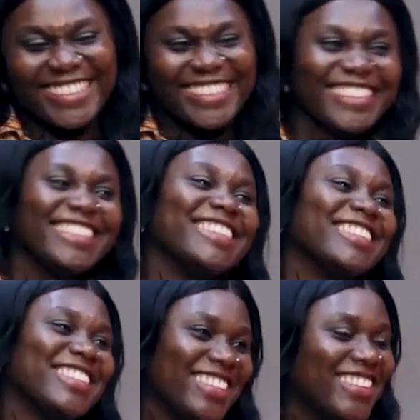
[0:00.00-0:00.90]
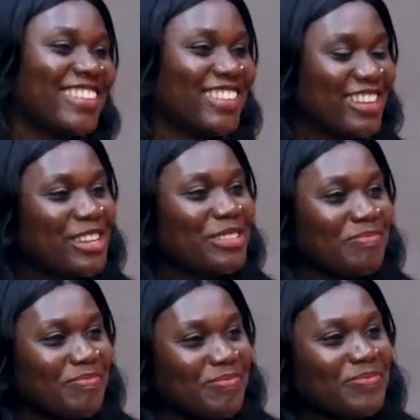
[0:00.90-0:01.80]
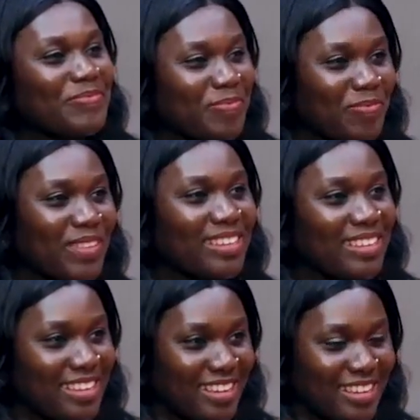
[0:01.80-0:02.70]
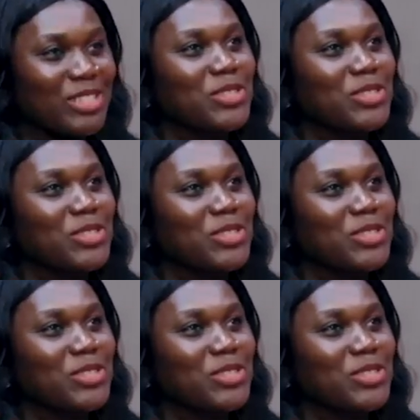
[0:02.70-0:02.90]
All right, so let's go. So that was point number one, yeah. Yeah.